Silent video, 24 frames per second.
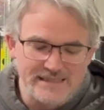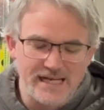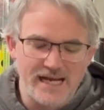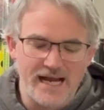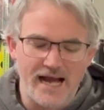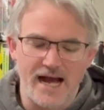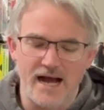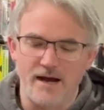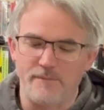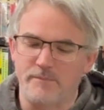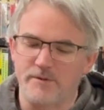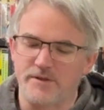
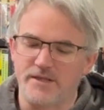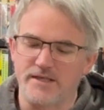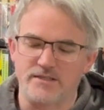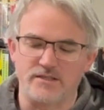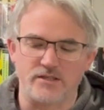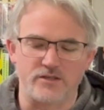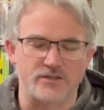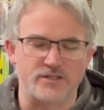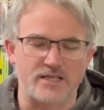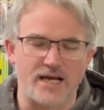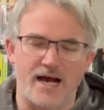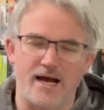But this
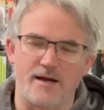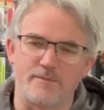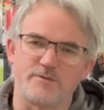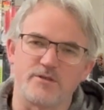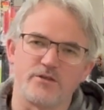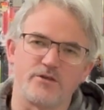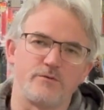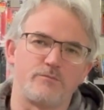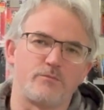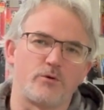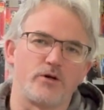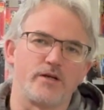looks
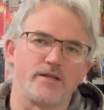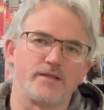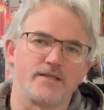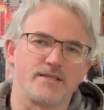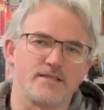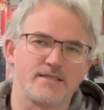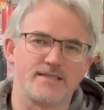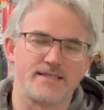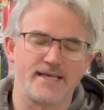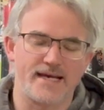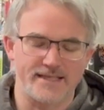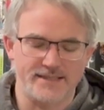absolutely brilliant.
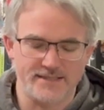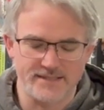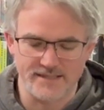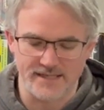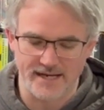It's set